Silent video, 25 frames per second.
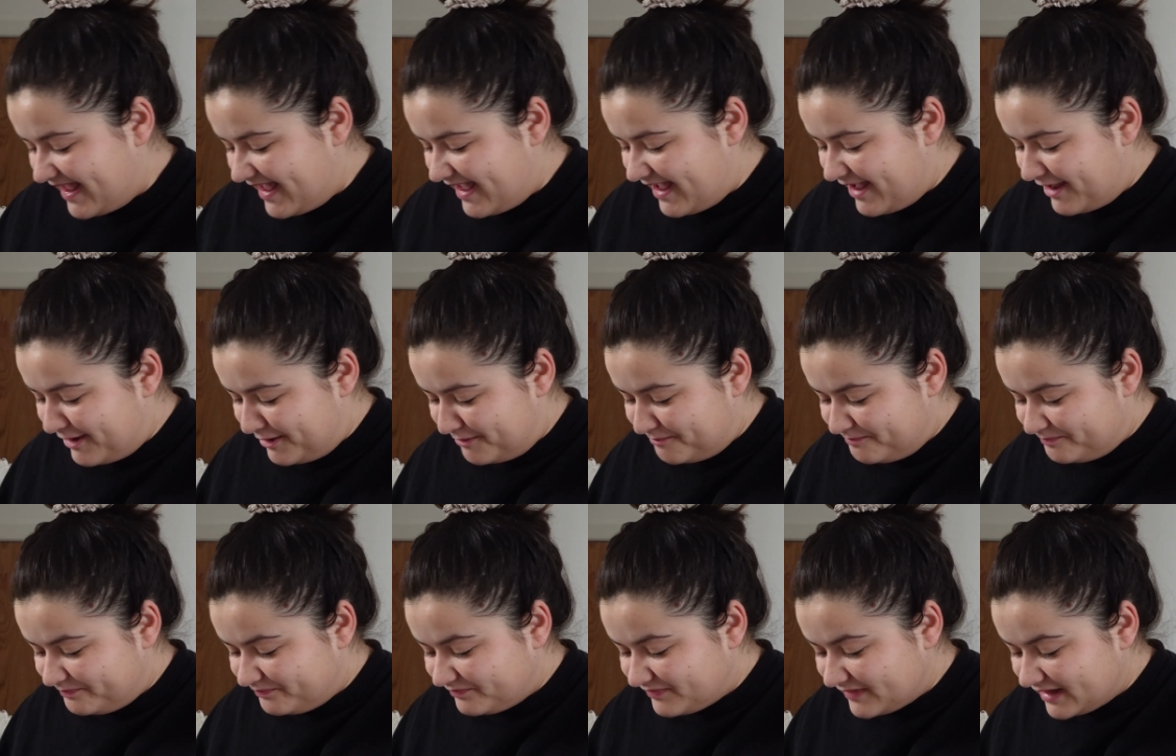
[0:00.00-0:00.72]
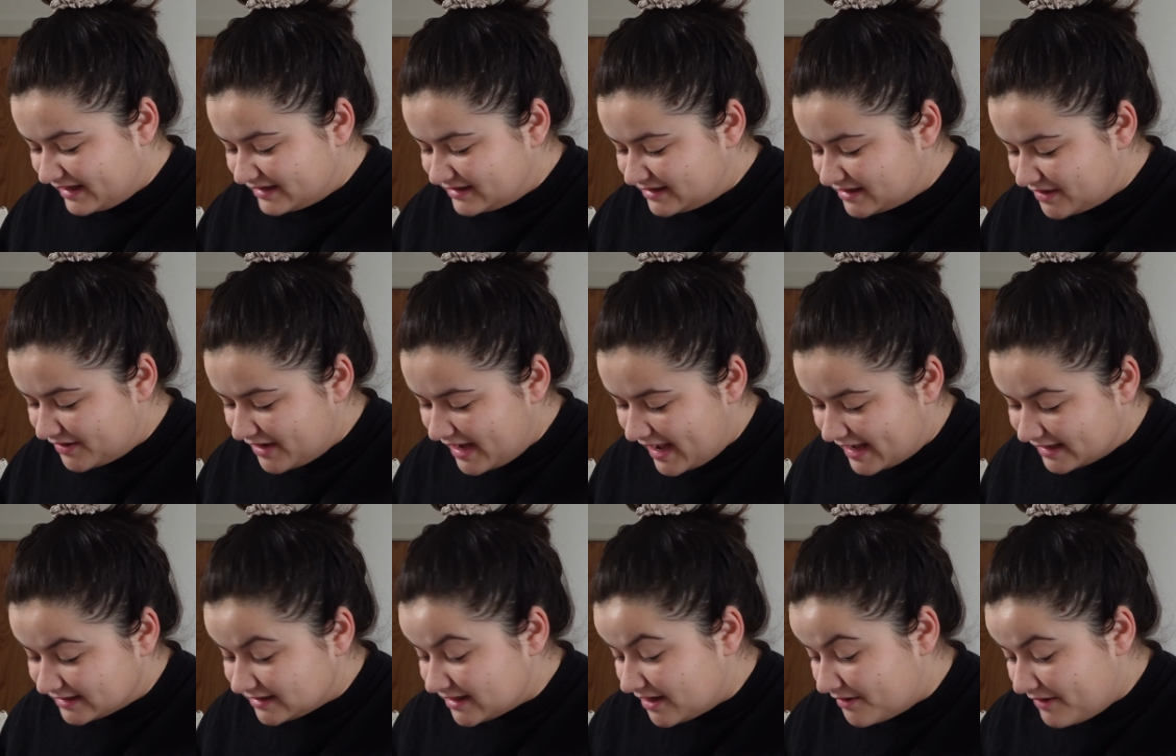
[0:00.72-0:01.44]
um, so
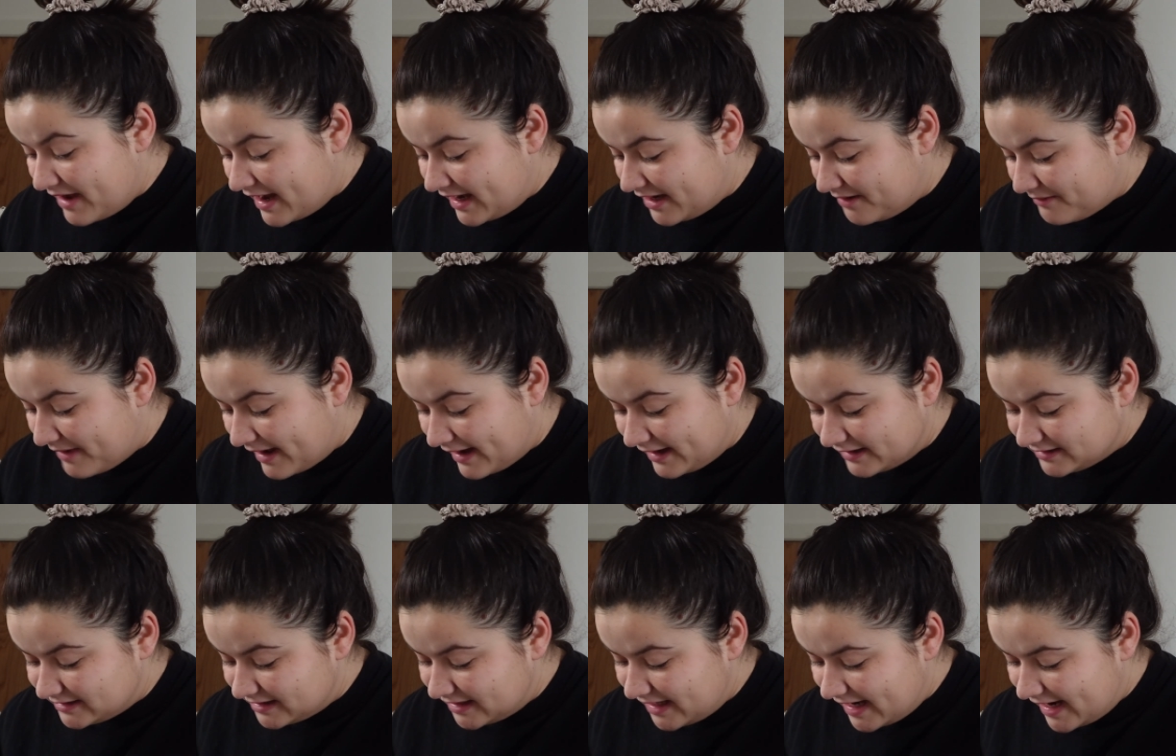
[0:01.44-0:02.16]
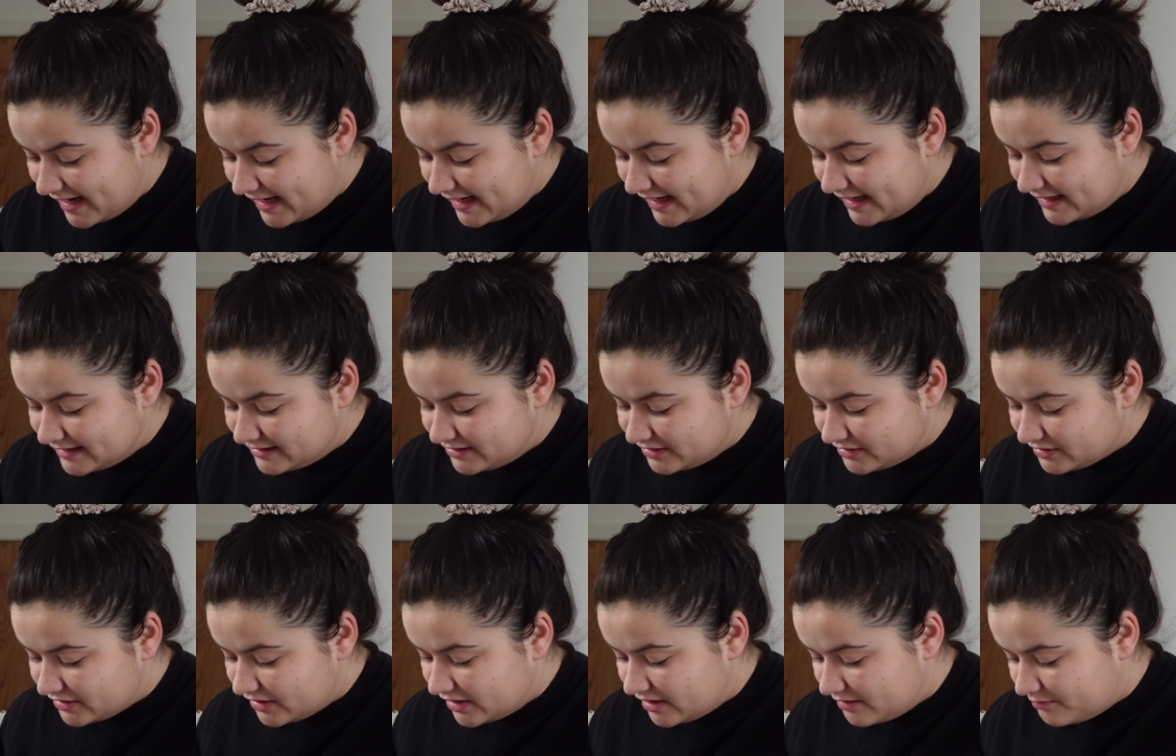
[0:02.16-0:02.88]
yeah, so anyway, today is
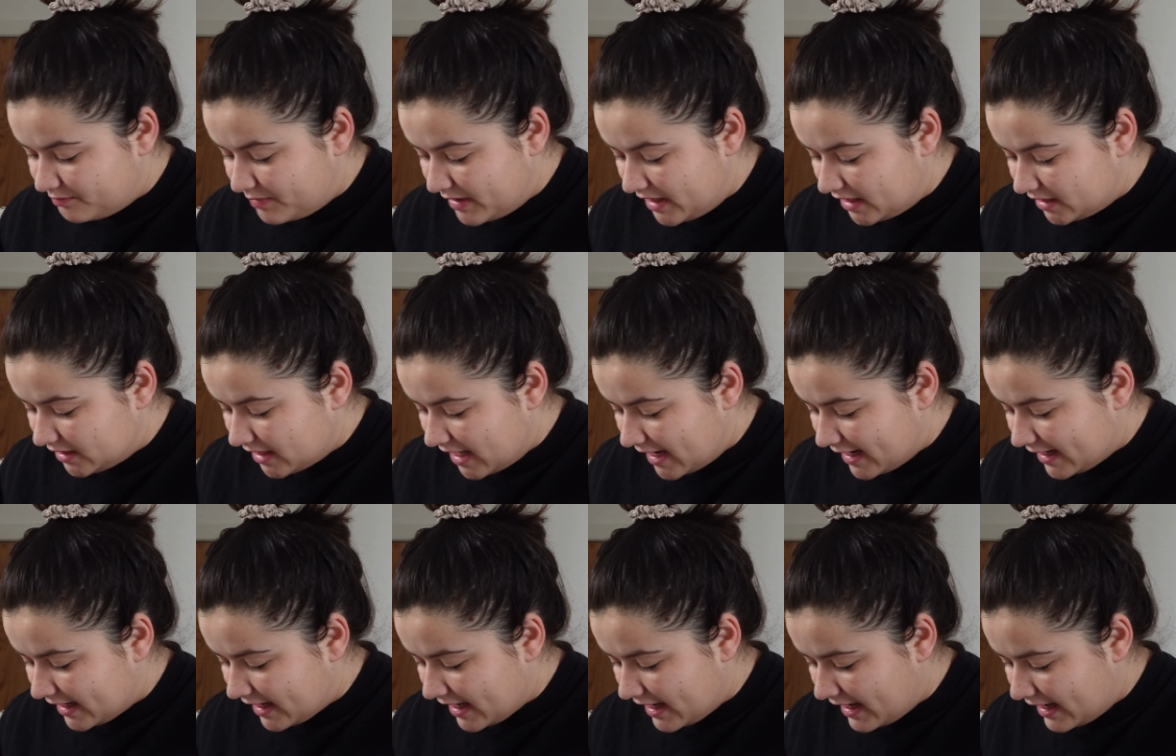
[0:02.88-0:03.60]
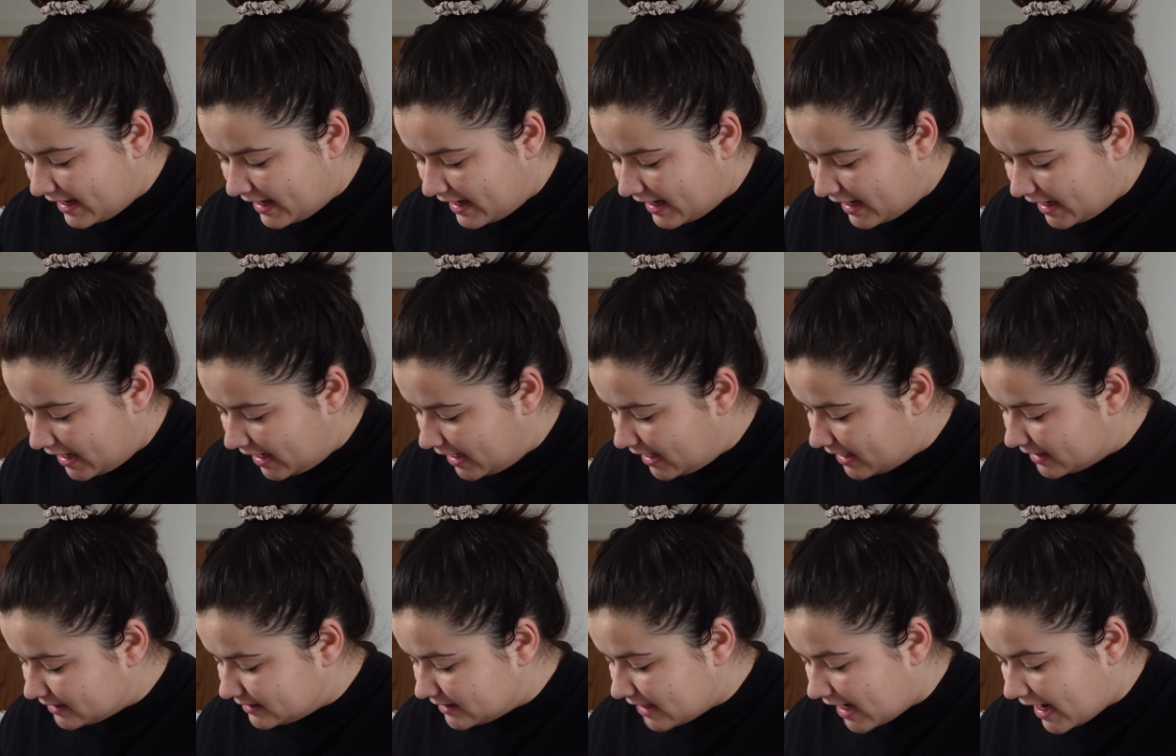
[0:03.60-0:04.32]
just gonna be like
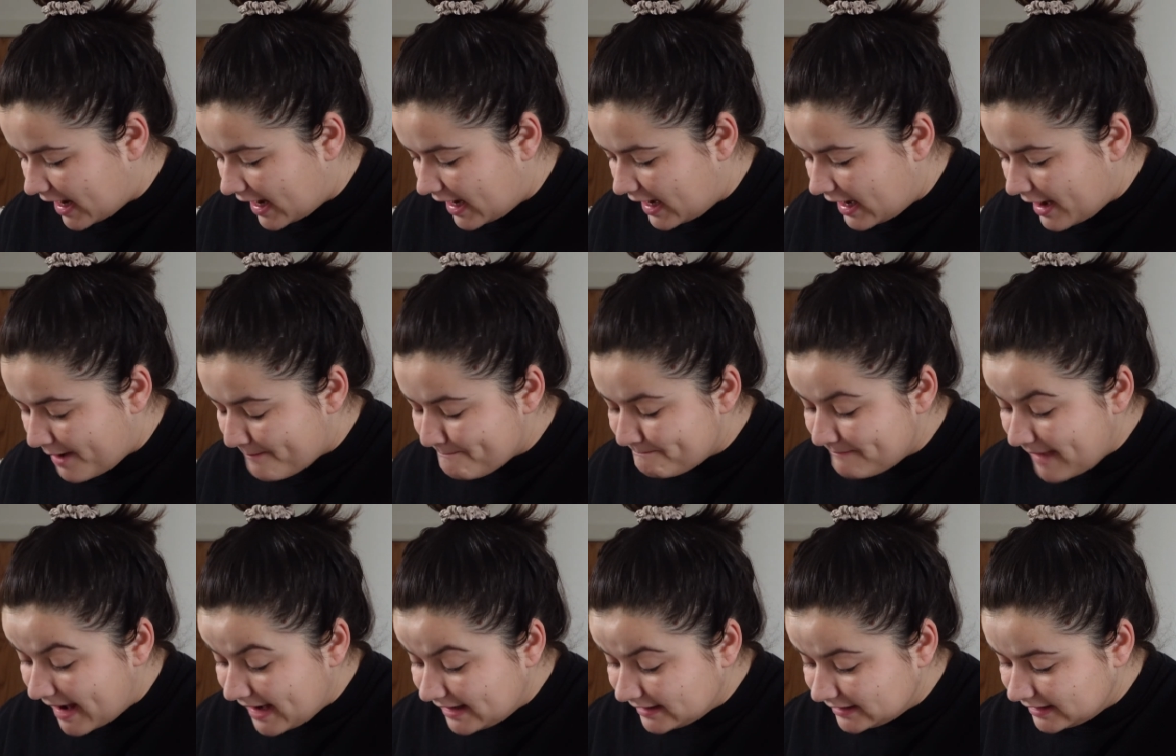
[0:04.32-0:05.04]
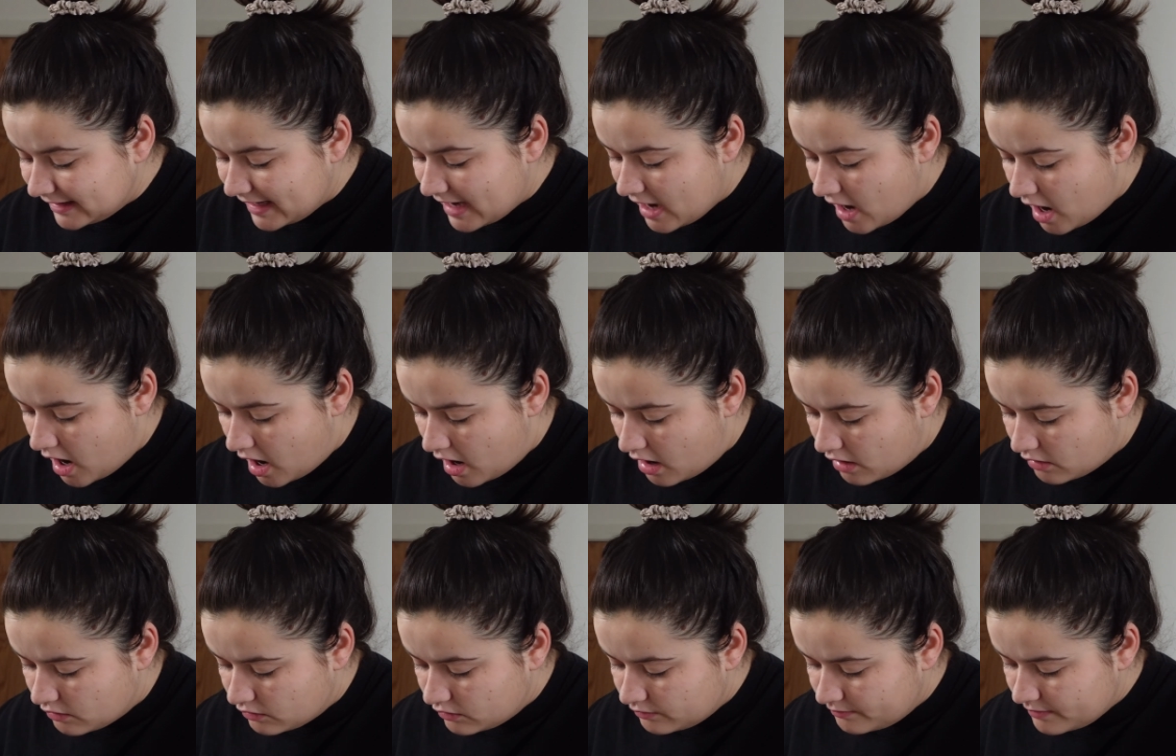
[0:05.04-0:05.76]
a day mainly at
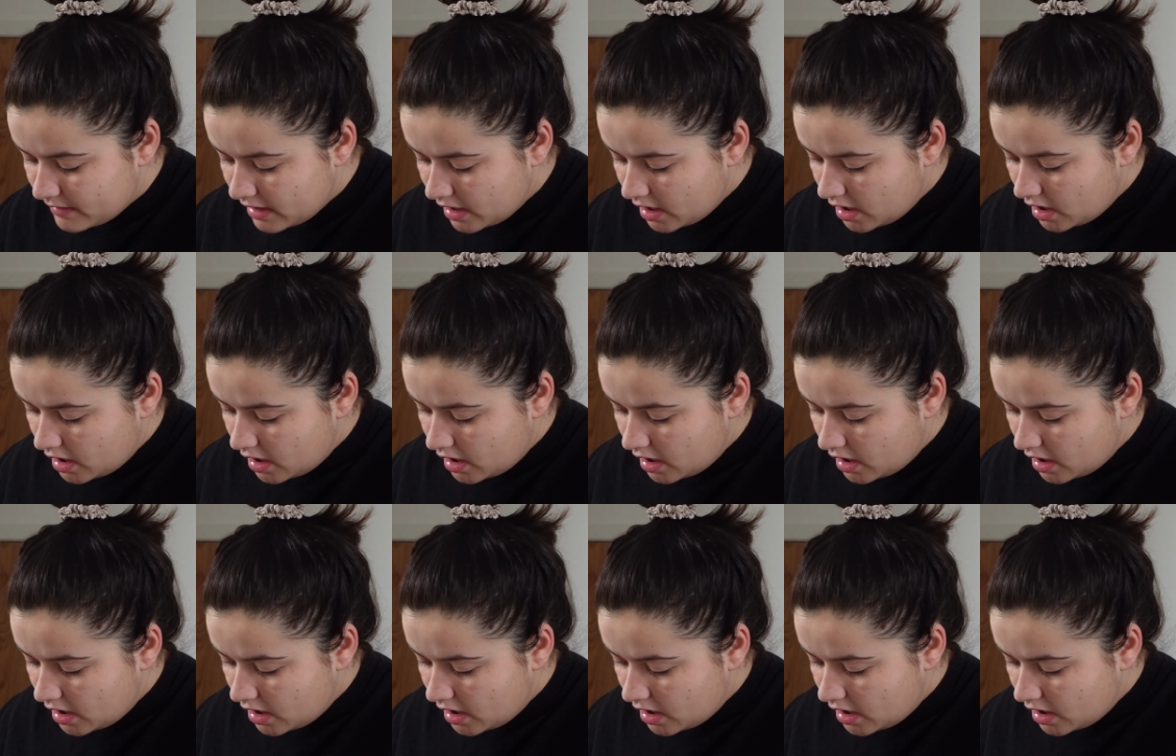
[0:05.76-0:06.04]
home.